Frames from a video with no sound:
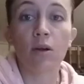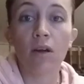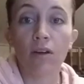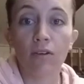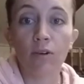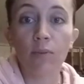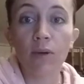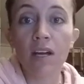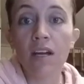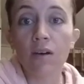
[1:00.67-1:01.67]
group
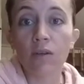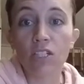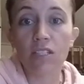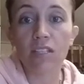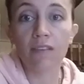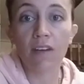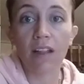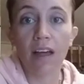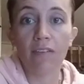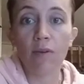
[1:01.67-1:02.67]
which is Living
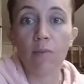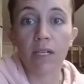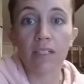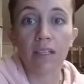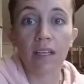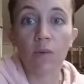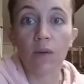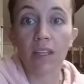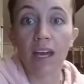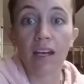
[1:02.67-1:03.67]
Life Abundantly with
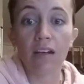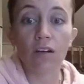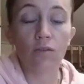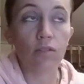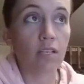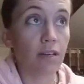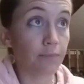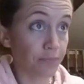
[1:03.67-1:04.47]
Katy Acosta.